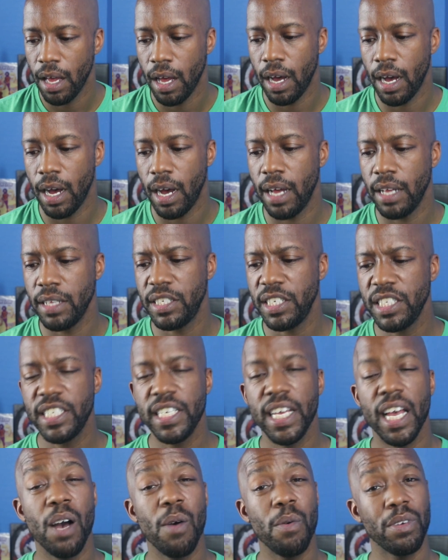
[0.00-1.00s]

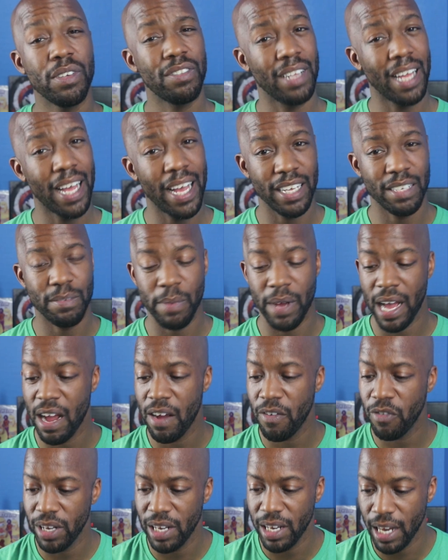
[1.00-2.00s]
GTL was nice, man.
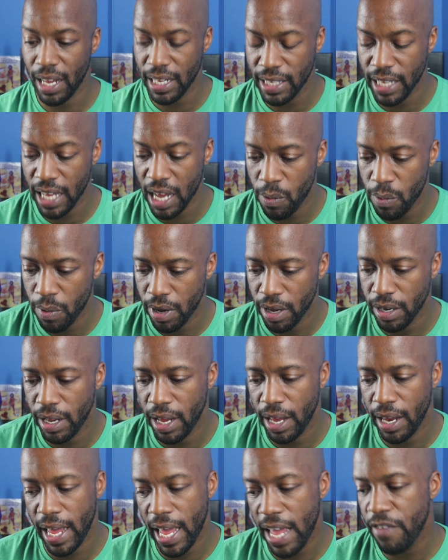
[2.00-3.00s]
I really liked that one.
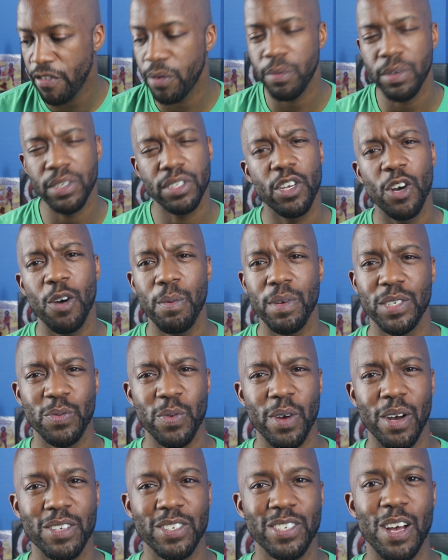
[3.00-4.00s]
And AVA was dope as
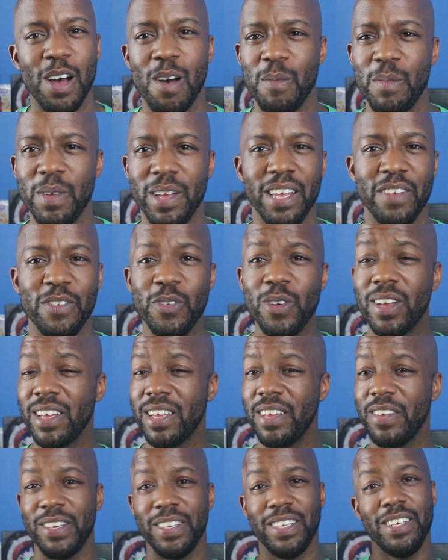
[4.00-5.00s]
well. So, I
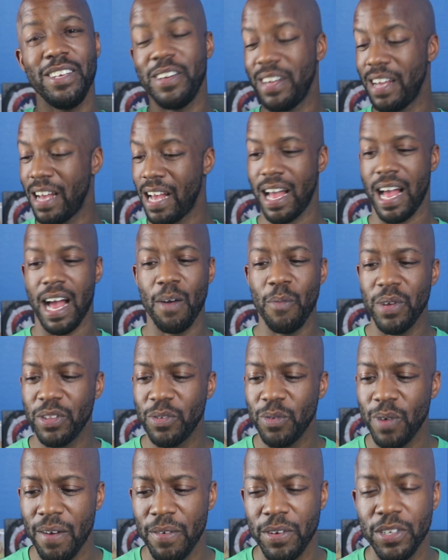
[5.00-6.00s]
mean, I went
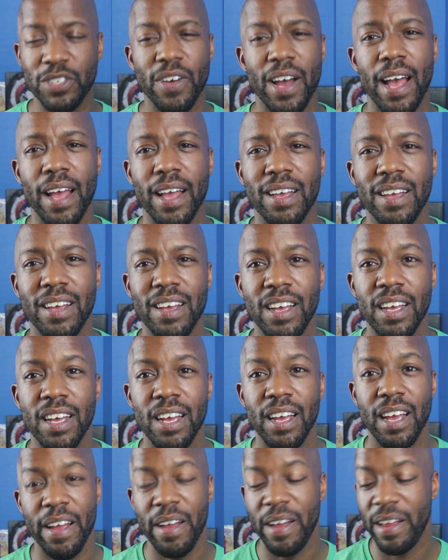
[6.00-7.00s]
through every track.
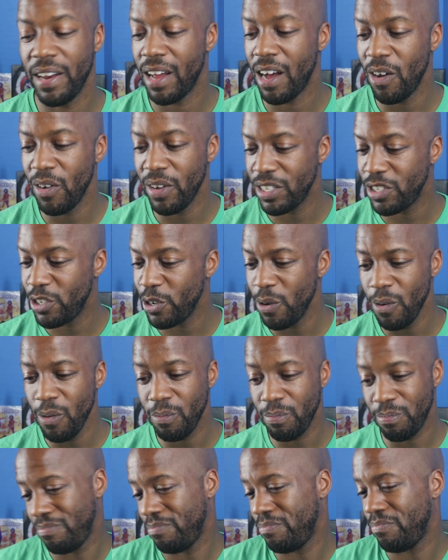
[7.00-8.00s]
And only
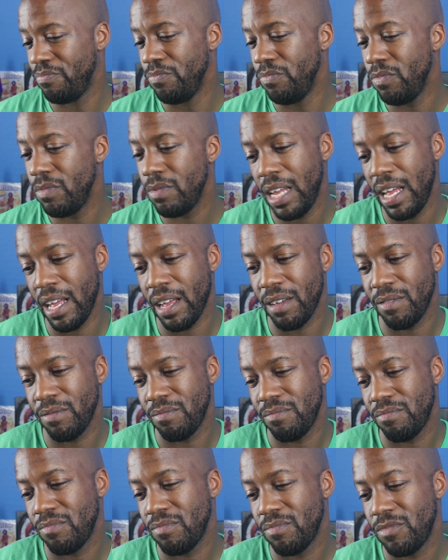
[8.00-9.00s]
two
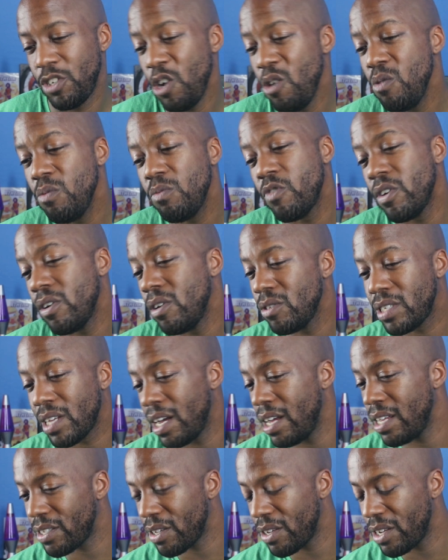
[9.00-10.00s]
real
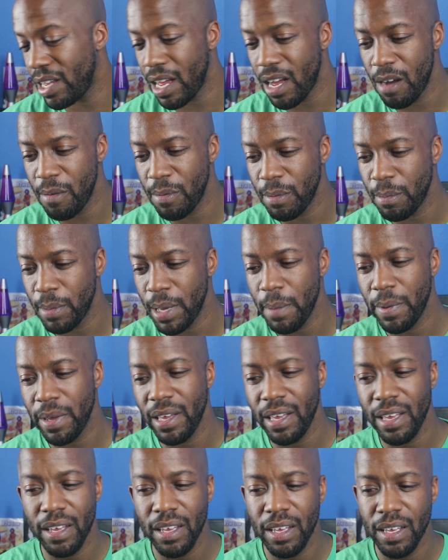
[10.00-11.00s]
duds on the album.
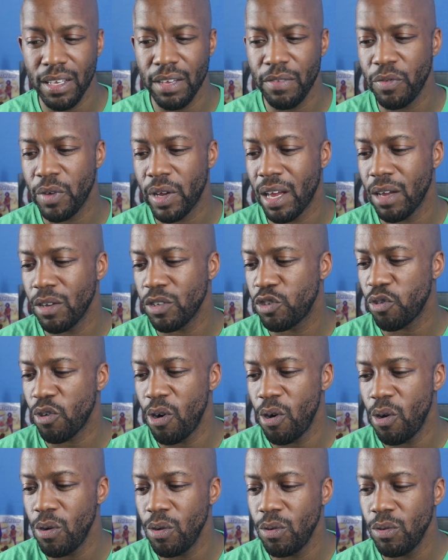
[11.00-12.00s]
Maybe if you count
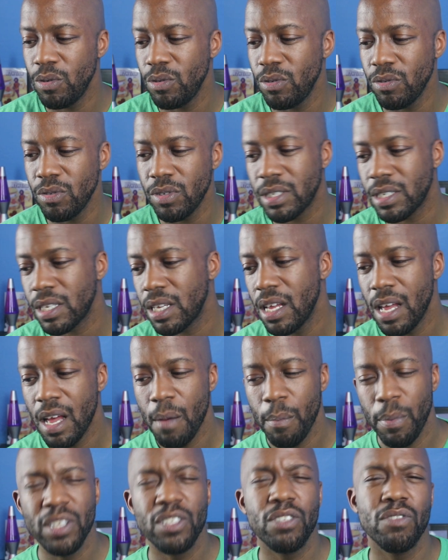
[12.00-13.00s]
Trolls.
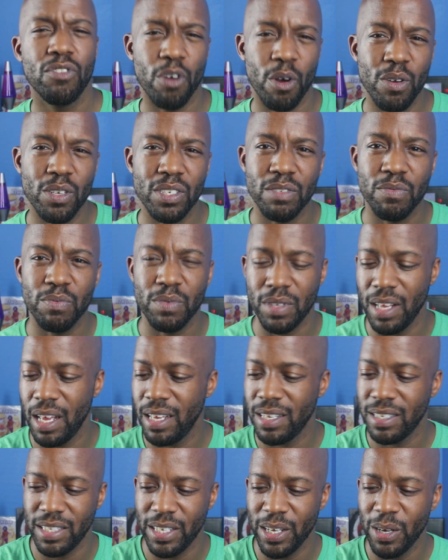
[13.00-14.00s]
But Trolls
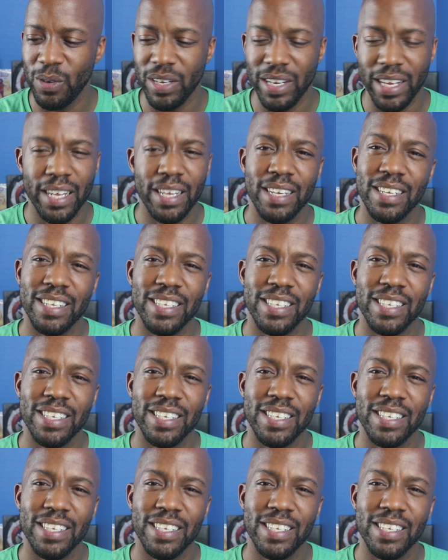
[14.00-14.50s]
is still lit.